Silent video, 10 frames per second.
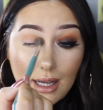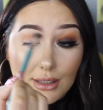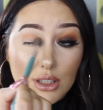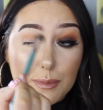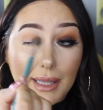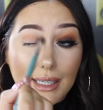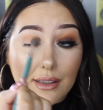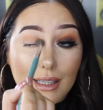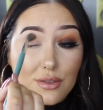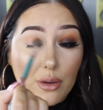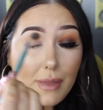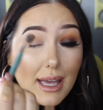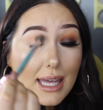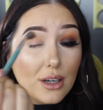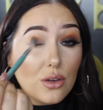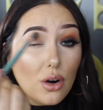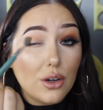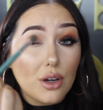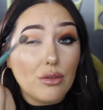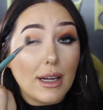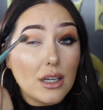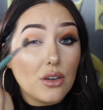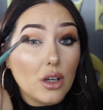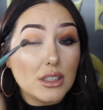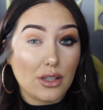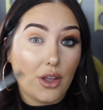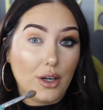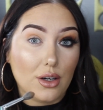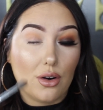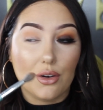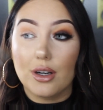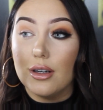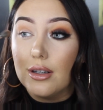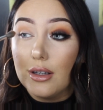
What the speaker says: and just blending this from the inner corner right across to the outer corner.